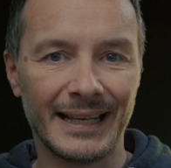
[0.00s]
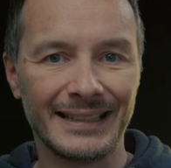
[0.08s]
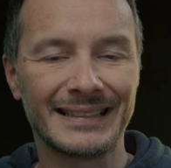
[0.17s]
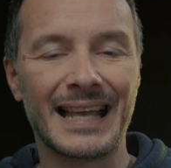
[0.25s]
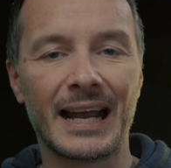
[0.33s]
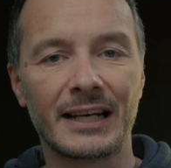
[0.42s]

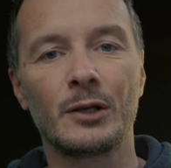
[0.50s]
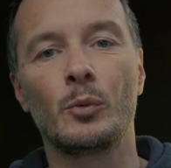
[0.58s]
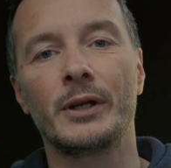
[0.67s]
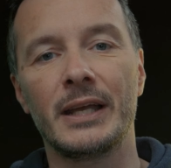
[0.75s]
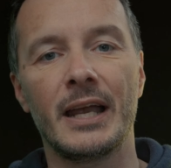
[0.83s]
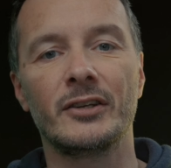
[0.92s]
exactly
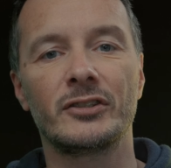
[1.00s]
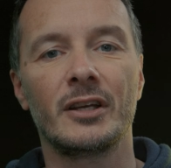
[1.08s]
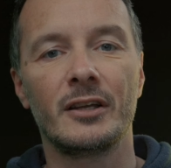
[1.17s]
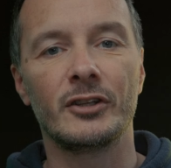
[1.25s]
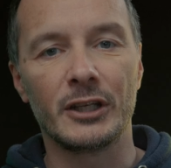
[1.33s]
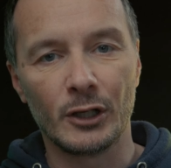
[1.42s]
what it is
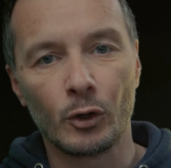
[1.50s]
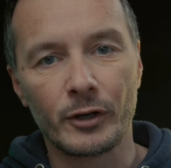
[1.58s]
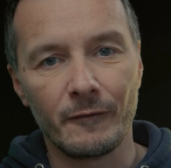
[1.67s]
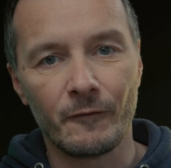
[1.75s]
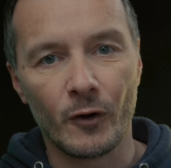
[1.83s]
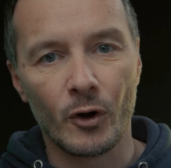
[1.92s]
that you're
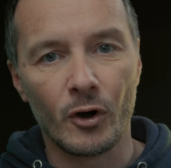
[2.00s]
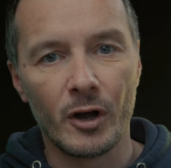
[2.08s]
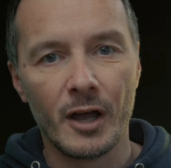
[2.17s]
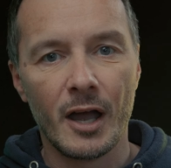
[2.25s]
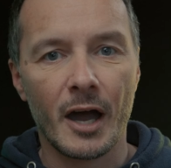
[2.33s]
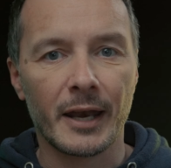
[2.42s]
looking for,
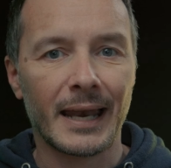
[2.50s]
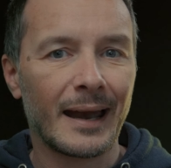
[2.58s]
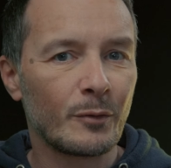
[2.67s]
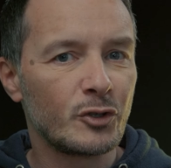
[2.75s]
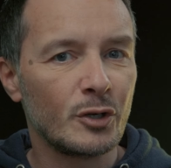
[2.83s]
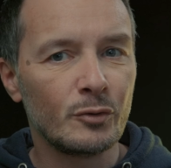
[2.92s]
and
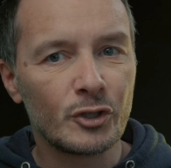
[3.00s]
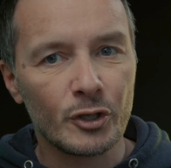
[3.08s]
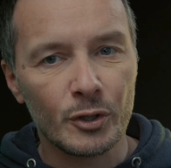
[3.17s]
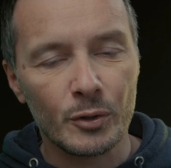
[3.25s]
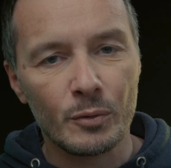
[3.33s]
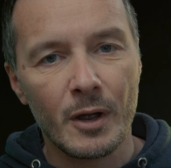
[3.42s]
allows you
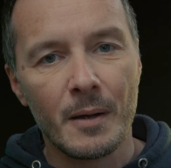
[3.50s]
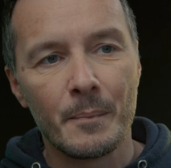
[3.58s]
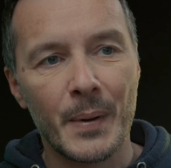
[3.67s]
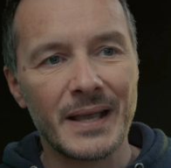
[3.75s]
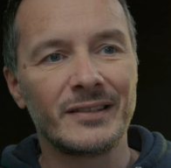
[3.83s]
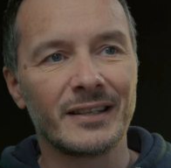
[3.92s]
to
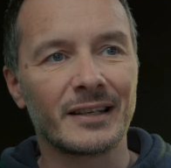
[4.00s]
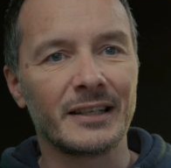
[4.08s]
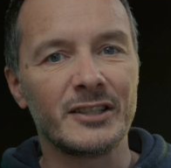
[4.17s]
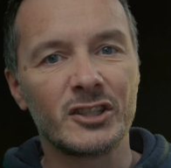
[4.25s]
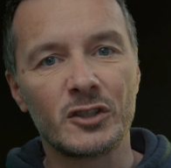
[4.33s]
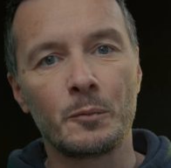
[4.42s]
basically
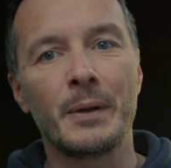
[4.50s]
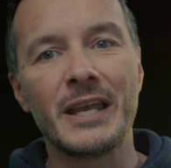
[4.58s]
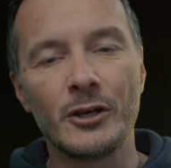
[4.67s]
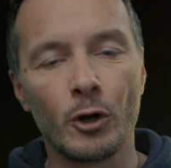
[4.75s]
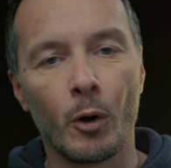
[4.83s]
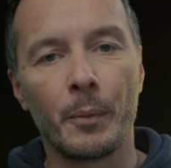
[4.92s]

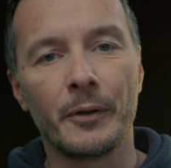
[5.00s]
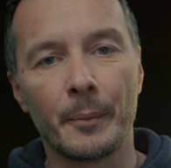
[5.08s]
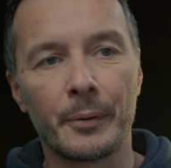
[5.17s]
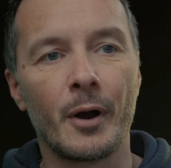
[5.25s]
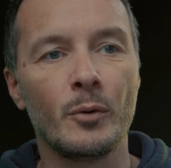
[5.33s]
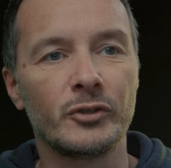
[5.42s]
speed up the
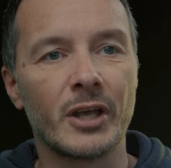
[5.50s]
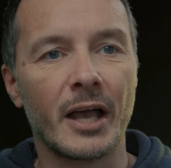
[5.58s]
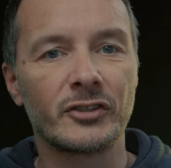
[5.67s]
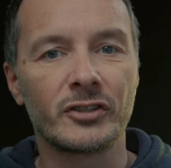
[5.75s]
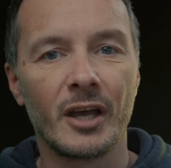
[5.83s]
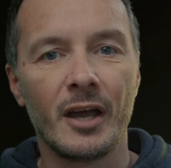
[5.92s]

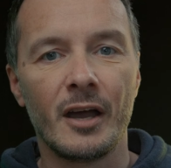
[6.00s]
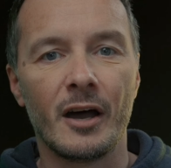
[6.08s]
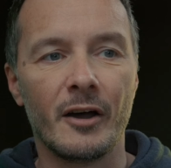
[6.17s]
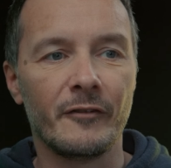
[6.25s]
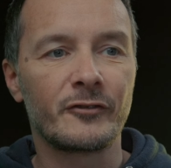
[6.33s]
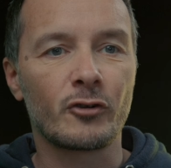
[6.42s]
process
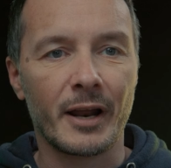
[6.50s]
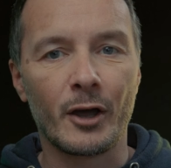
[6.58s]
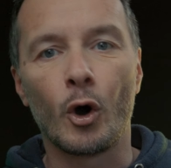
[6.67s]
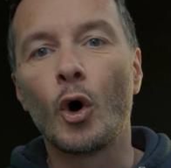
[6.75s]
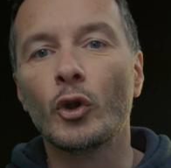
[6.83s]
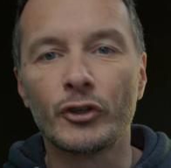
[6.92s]
of trying to
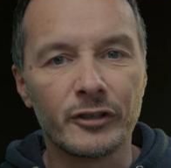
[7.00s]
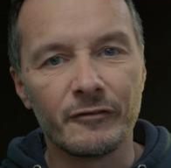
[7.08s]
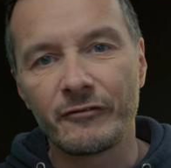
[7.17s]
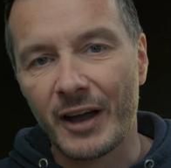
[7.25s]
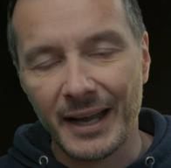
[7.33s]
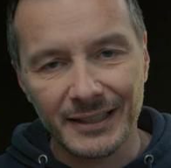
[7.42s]
hunt and
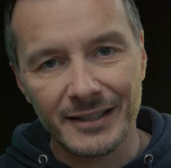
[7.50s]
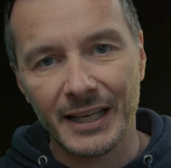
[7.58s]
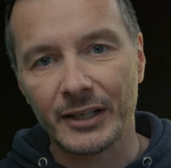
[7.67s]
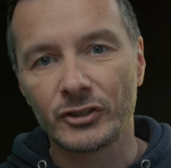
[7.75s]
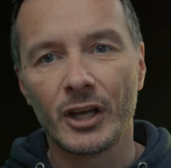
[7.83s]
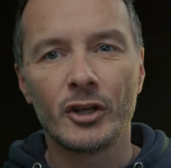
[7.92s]
find
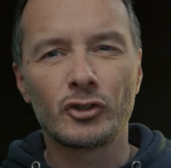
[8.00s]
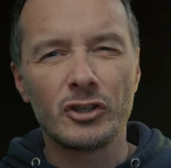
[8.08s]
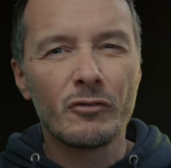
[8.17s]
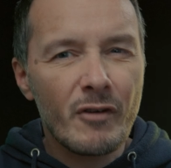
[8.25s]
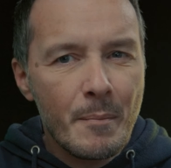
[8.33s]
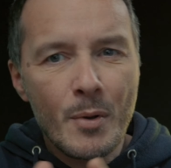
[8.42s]
things. So
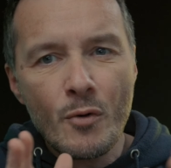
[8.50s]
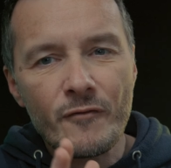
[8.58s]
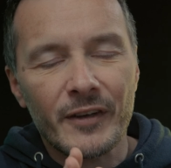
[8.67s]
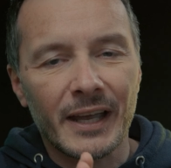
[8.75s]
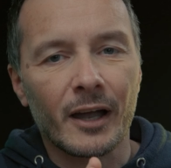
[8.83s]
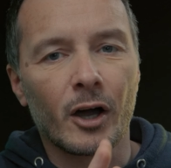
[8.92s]
you're
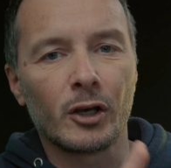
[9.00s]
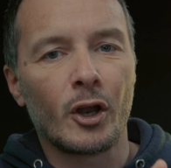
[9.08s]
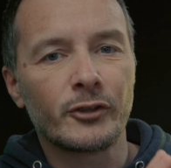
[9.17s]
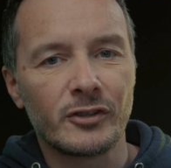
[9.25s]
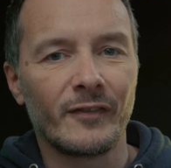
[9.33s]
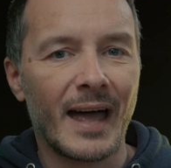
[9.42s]
removing a
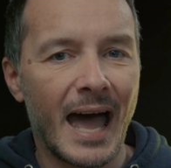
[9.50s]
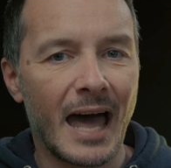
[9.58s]
lot of that